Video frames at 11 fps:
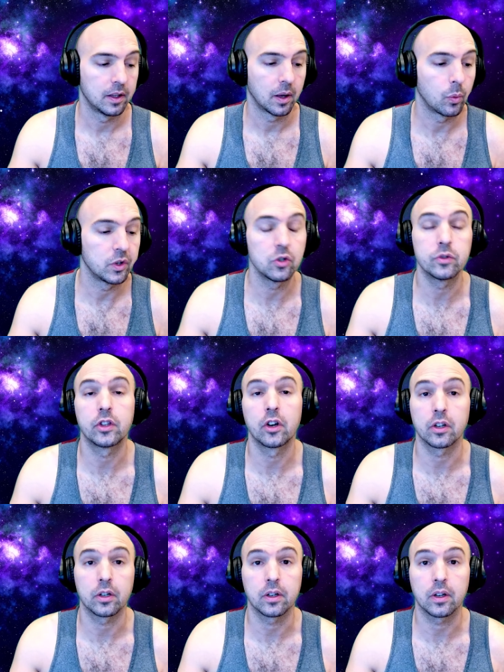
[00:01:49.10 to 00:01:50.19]
reduce
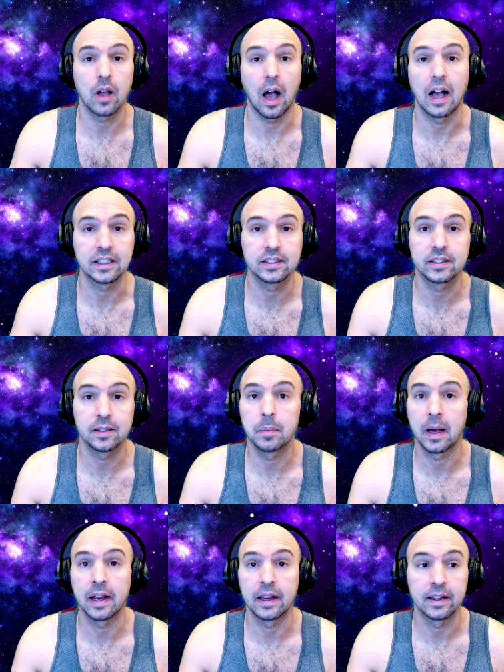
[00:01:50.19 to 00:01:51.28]
their cost
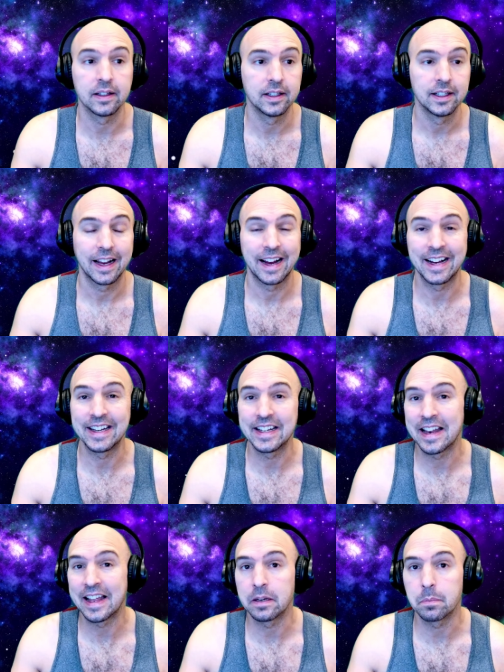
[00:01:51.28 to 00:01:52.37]
by
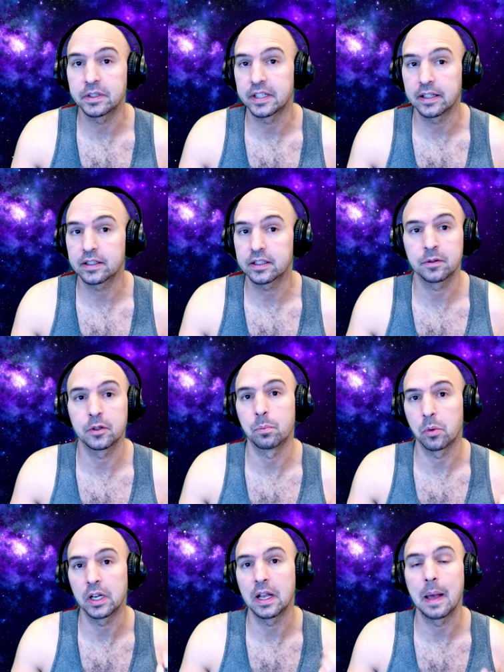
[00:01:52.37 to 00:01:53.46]
80 90% to
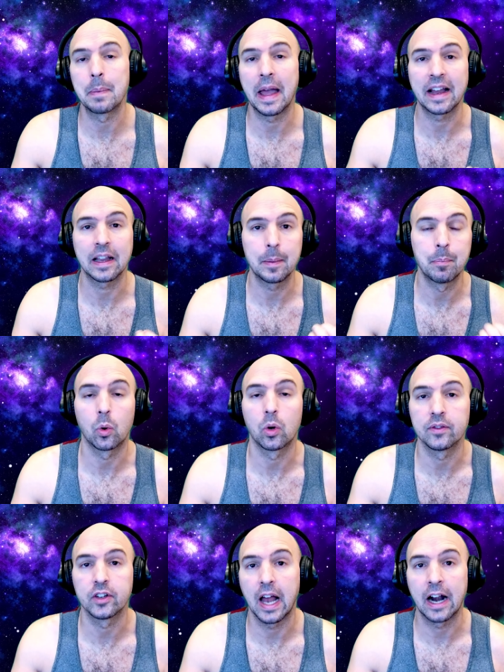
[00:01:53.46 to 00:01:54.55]
bring back more
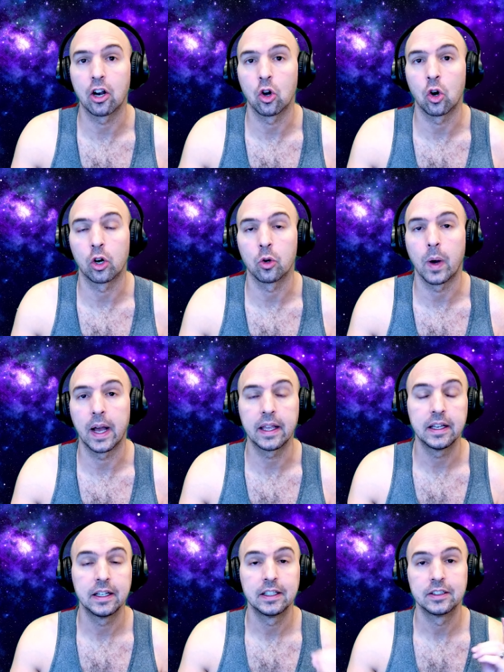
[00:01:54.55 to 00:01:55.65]
of an ROI
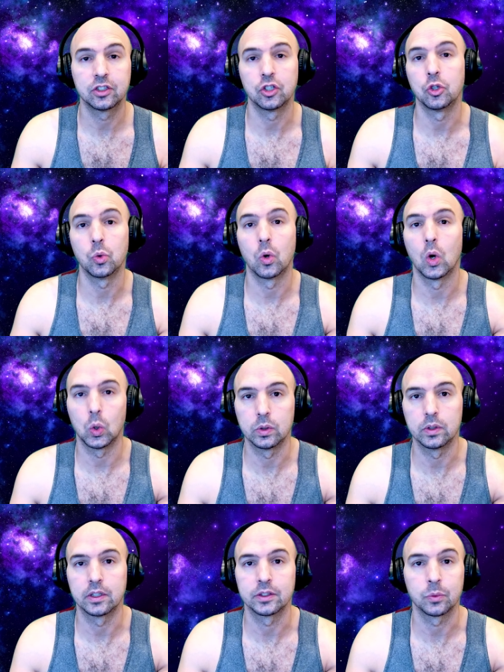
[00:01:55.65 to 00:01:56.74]
to
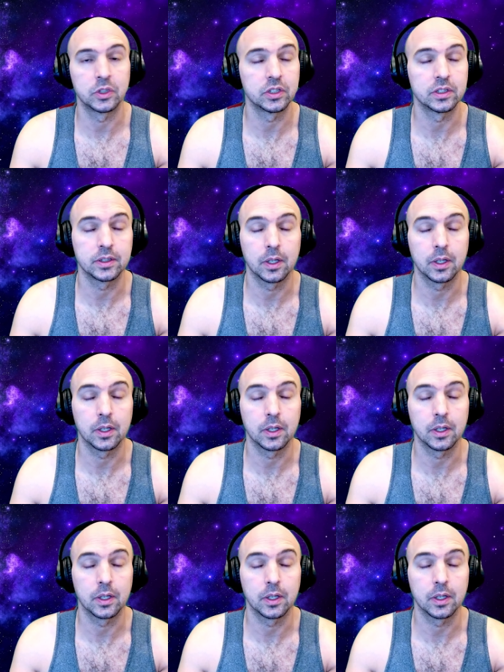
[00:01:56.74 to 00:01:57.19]
holders, which is